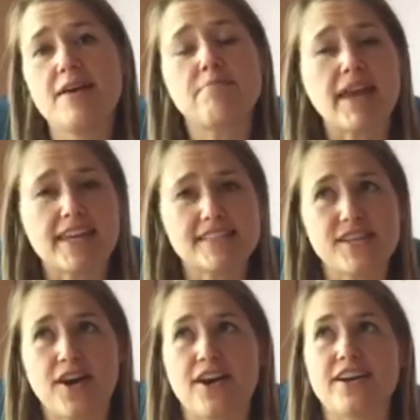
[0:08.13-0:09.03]
My kids
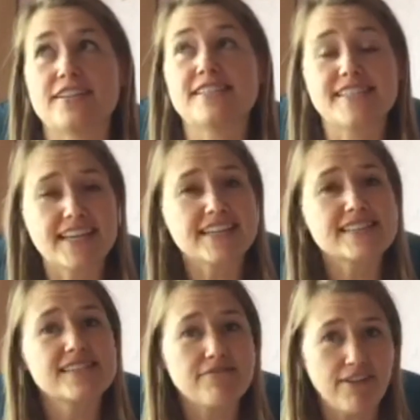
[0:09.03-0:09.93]
are
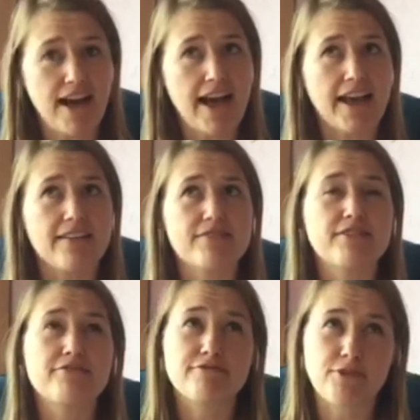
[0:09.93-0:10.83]
six, five,
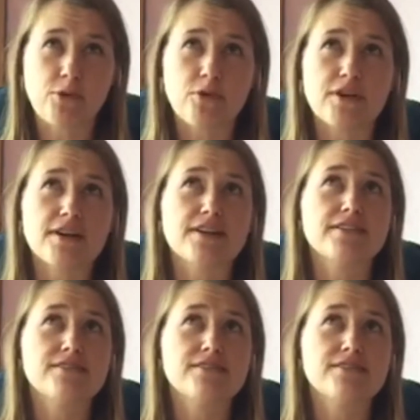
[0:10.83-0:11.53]
four,